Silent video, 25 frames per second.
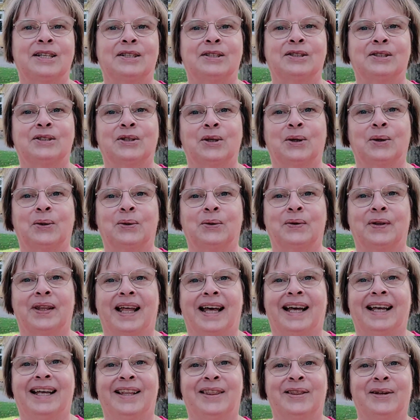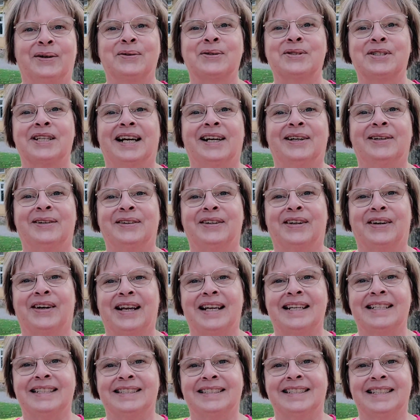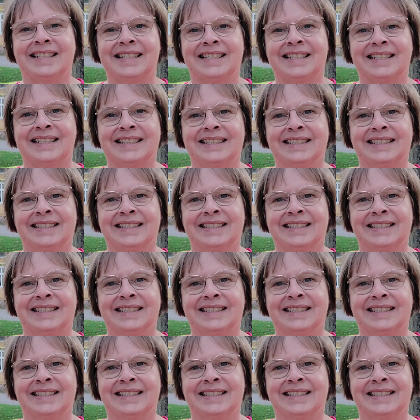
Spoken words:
So those are all the reasons.